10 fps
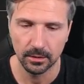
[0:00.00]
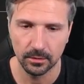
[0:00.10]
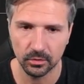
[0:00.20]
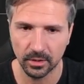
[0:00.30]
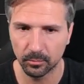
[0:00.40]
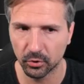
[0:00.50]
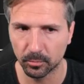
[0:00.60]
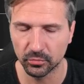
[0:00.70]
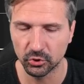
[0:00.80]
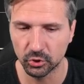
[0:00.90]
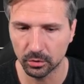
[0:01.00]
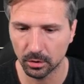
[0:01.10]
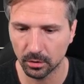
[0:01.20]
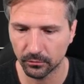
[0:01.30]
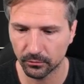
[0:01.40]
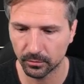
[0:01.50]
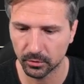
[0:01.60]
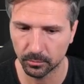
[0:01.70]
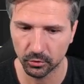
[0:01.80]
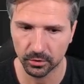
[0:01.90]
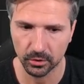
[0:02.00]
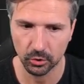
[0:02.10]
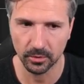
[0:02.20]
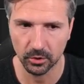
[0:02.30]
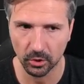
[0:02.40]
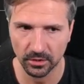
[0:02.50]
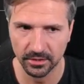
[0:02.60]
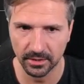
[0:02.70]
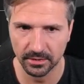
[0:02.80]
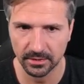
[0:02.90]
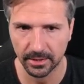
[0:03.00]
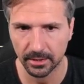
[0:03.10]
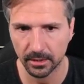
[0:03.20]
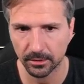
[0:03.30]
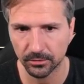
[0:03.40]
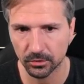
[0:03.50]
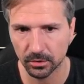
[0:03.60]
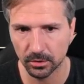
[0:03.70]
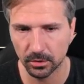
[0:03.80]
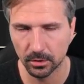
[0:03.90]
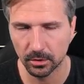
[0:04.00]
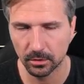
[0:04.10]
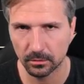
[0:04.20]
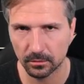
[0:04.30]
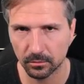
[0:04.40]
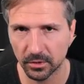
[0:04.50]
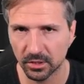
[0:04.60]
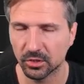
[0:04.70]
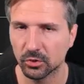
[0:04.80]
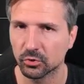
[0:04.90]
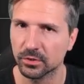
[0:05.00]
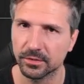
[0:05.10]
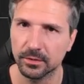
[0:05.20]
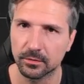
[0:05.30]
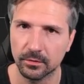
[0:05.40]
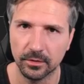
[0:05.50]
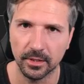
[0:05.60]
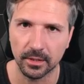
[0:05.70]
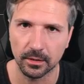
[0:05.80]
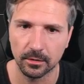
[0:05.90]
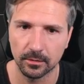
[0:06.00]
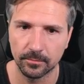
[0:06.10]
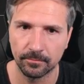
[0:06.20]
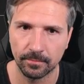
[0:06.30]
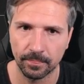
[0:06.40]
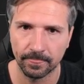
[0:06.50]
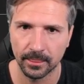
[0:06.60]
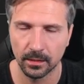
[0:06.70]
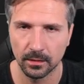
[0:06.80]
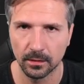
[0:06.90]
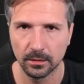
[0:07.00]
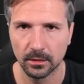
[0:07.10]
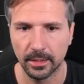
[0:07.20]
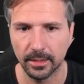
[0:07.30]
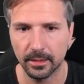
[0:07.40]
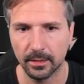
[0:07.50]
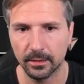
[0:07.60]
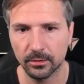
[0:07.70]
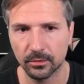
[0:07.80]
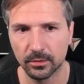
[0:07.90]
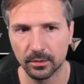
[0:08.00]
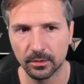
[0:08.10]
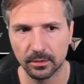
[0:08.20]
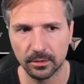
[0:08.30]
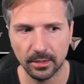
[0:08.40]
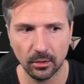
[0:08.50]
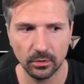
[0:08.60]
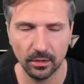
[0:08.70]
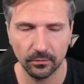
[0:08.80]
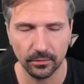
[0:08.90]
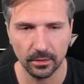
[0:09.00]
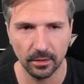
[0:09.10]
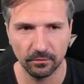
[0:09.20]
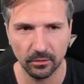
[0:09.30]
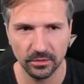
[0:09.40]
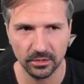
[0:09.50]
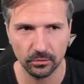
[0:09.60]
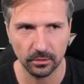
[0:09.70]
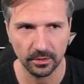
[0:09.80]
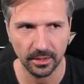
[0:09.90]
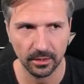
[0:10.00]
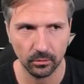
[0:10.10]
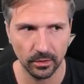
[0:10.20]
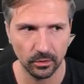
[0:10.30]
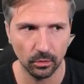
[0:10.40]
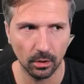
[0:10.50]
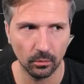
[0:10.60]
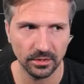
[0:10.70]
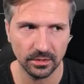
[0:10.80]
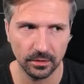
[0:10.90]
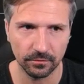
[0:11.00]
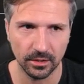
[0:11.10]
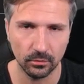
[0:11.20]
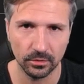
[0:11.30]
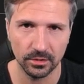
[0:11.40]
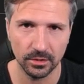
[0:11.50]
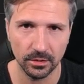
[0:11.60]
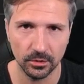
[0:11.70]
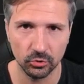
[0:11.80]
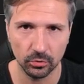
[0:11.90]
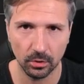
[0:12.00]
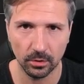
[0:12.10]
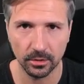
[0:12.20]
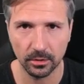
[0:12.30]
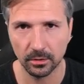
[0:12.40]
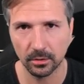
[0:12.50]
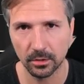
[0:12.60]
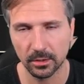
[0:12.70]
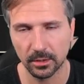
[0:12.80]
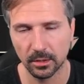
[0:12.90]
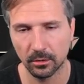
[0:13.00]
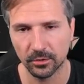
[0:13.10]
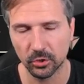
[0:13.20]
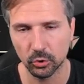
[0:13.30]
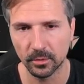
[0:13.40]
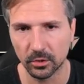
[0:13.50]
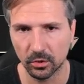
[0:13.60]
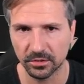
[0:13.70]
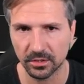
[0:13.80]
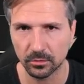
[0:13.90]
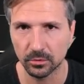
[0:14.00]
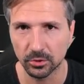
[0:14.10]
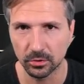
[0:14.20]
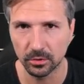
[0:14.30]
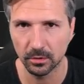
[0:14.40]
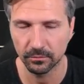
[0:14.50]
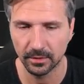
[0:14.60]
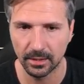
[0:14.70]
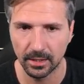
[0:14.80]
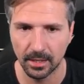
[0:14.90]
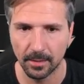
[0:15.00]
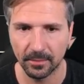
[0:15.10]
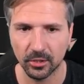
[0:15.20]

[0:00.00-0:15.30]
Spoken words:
You can put Zhukov, you put the Cuban Cossacks and 3 Katyushas into your deck. And now you have a very strong deck where you always have guaranteed draw on the Cuban Cossacks with the Zhukov, but